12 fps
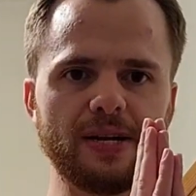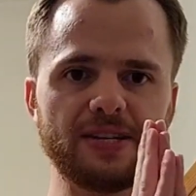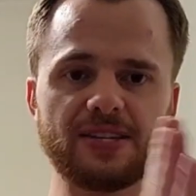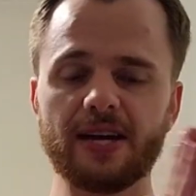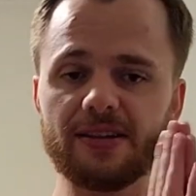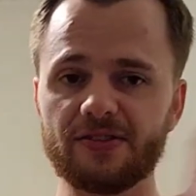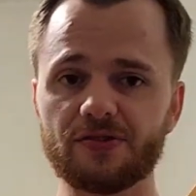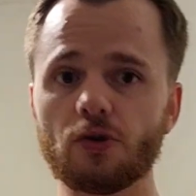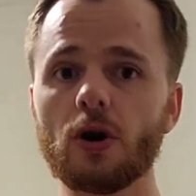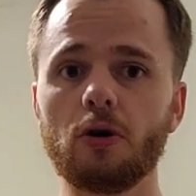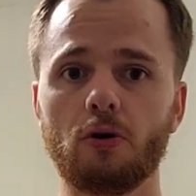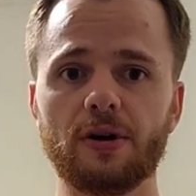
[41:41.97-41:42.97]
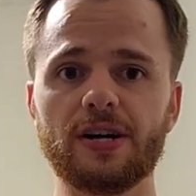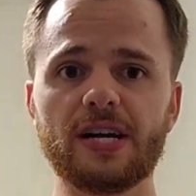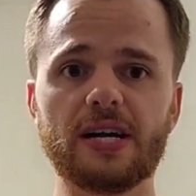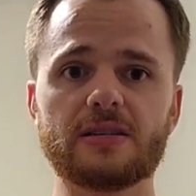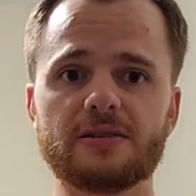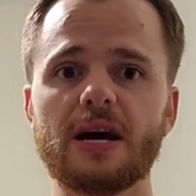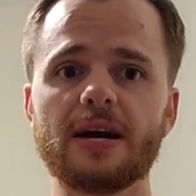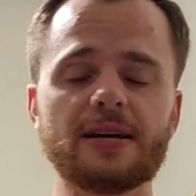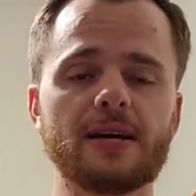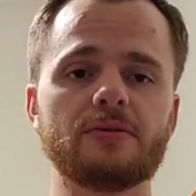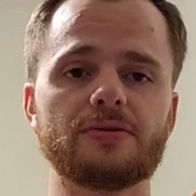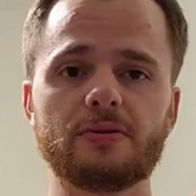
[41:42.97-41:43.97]
a struggle. It was
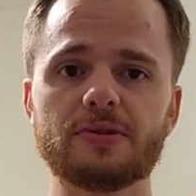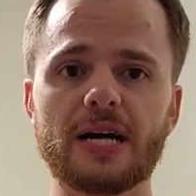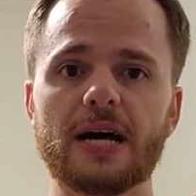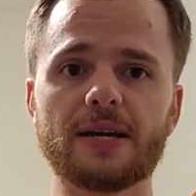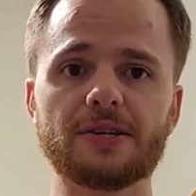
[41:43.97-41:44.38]
not